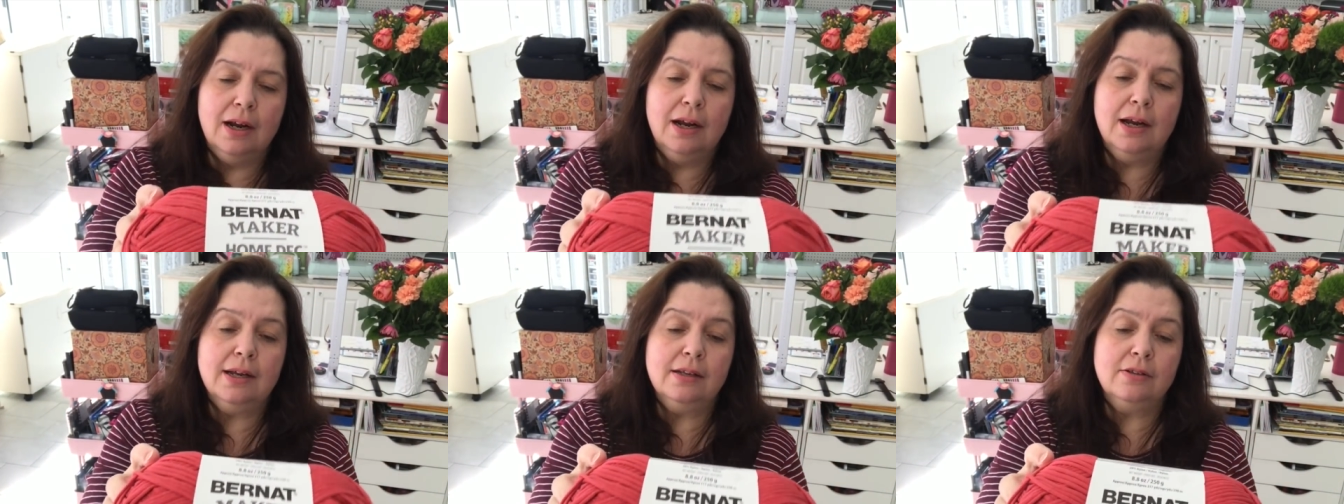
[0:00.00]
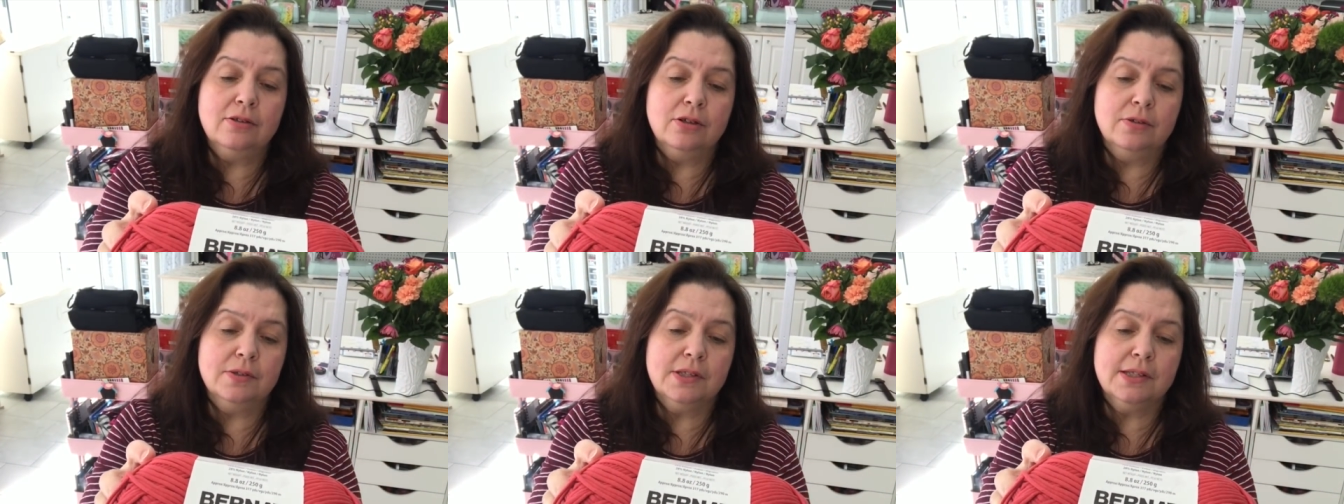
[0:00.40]
I
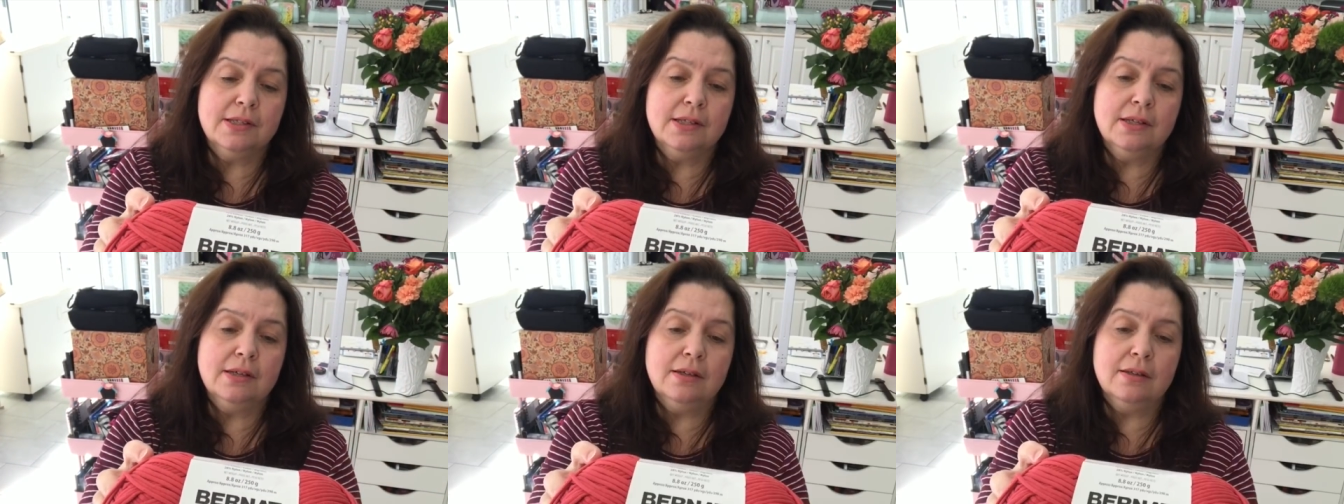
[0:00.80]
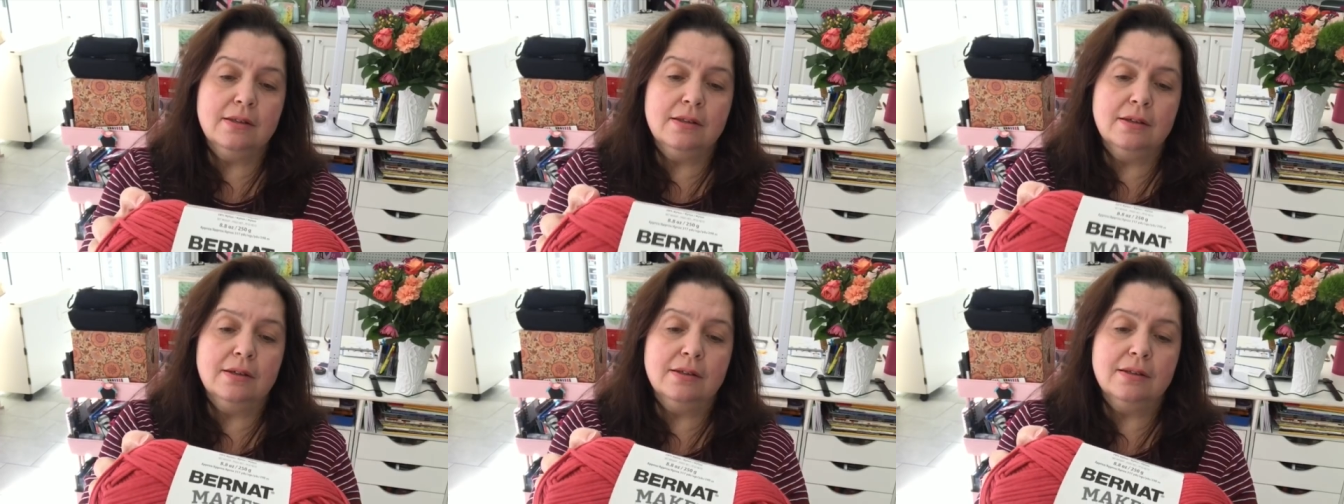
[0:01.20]
don't see
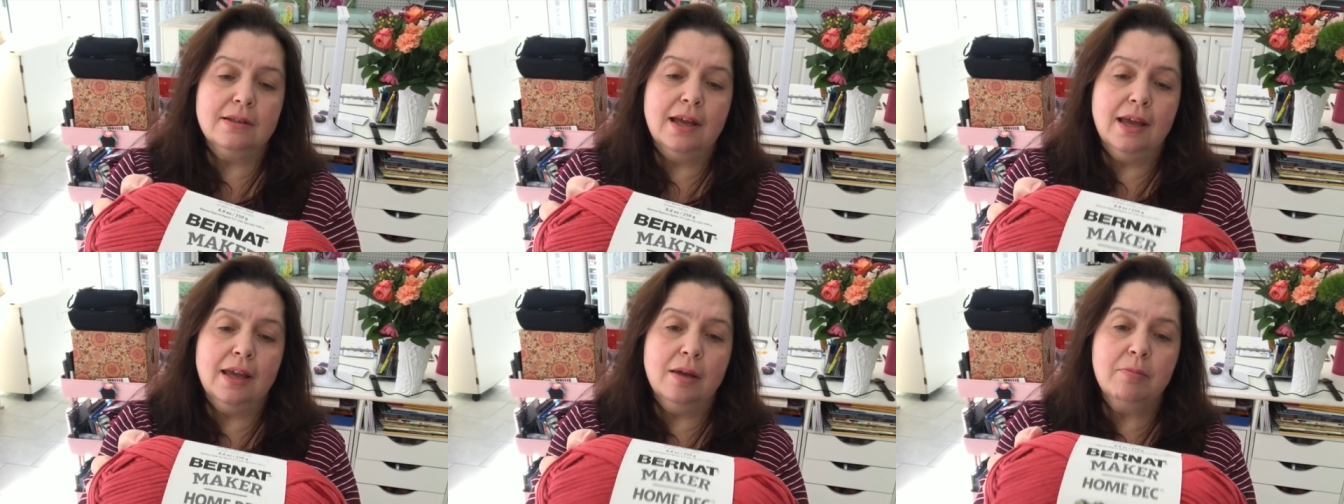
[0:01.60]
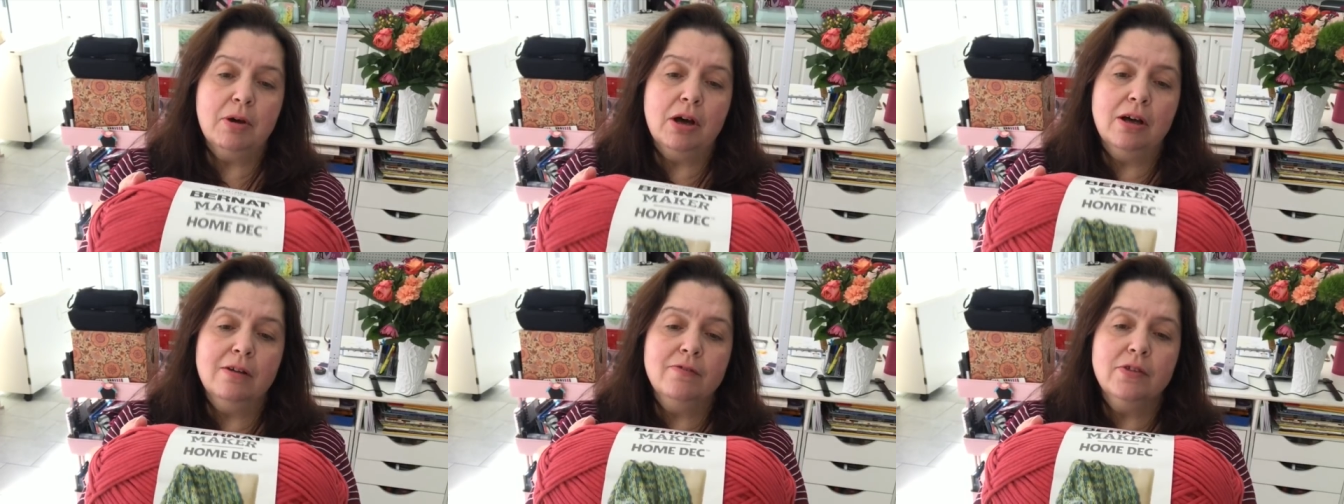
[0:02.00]
the name
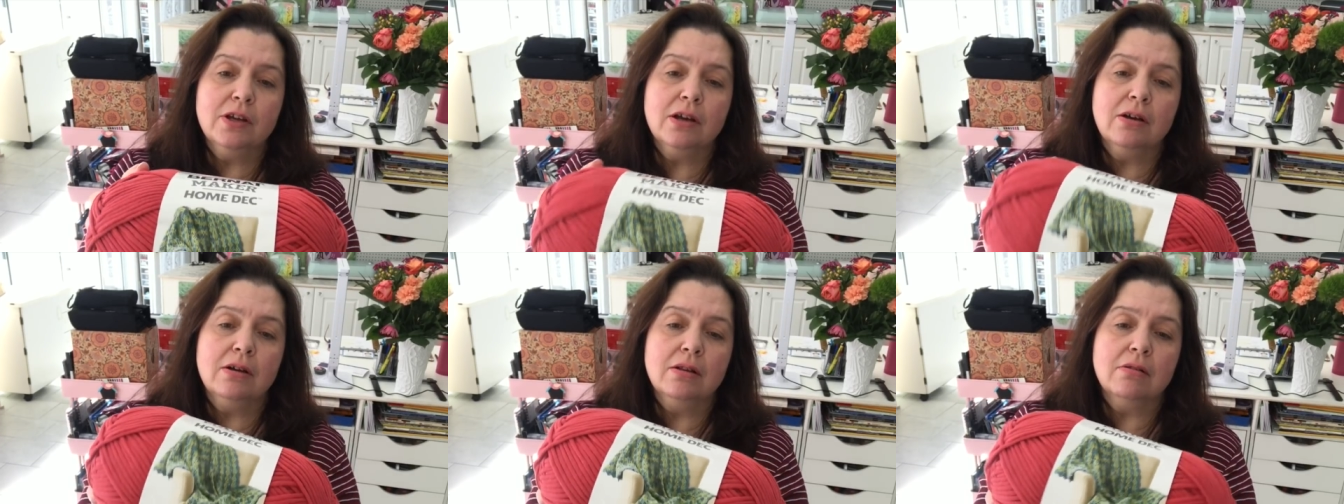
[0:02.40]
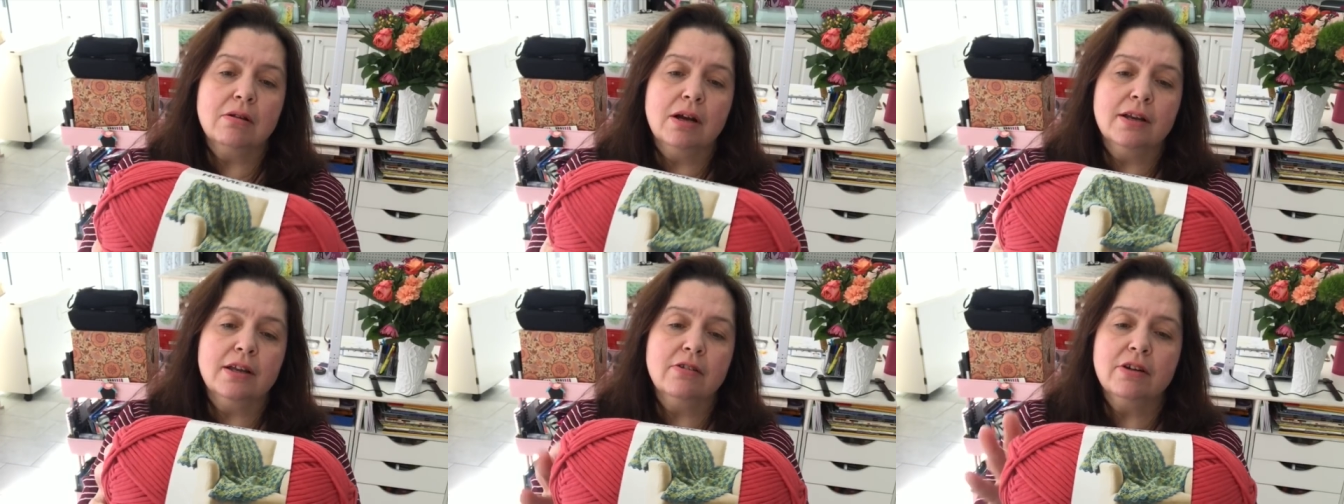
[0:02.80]
of the
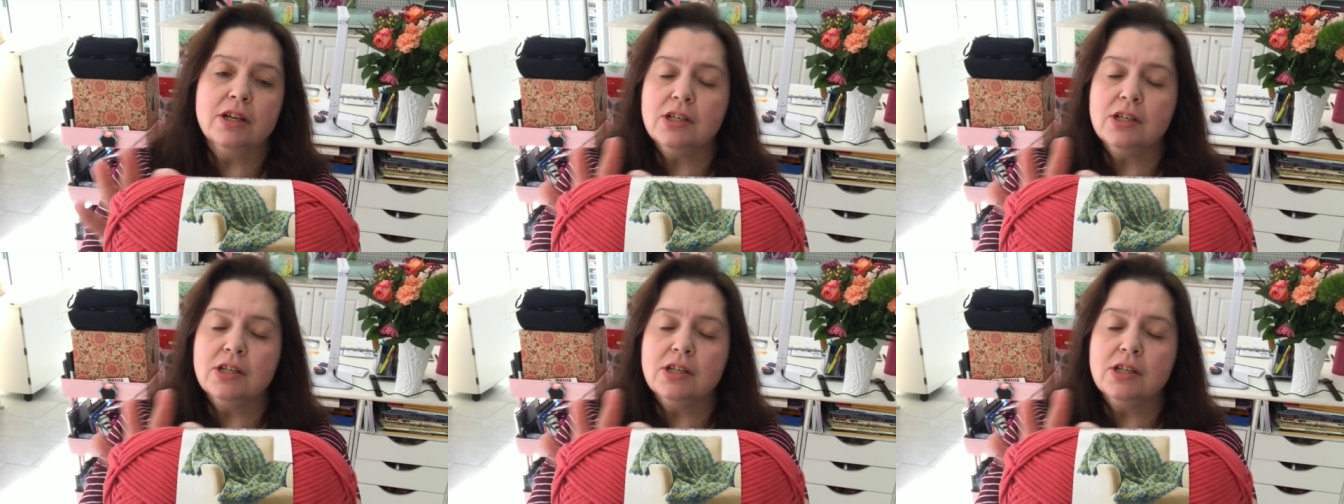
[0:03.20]
color on here.